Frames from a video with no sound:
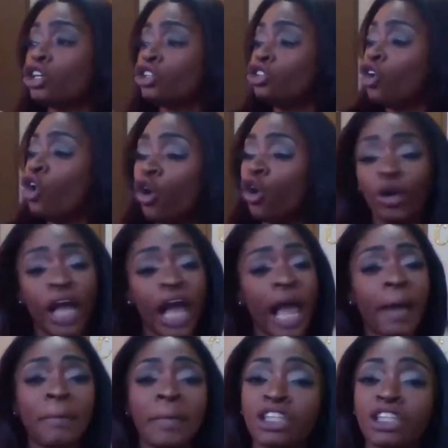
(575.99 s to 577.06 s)
Dude
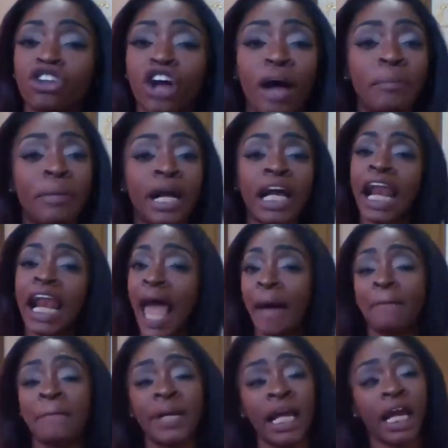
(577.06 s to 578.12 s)
gave me a strawberry, and
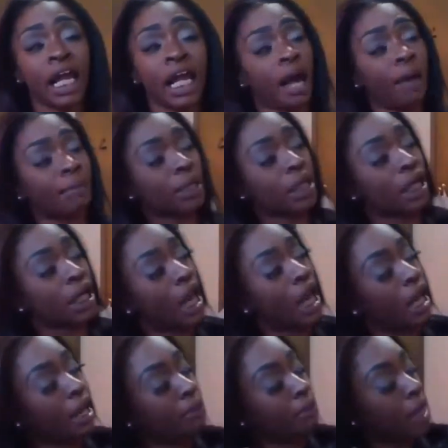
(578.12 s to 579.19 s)
I bit it. And I'm looking
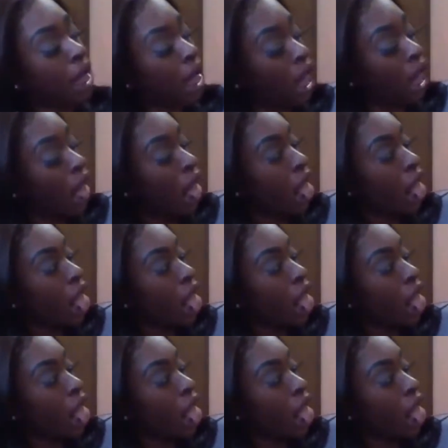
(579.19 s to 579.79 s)
at him like,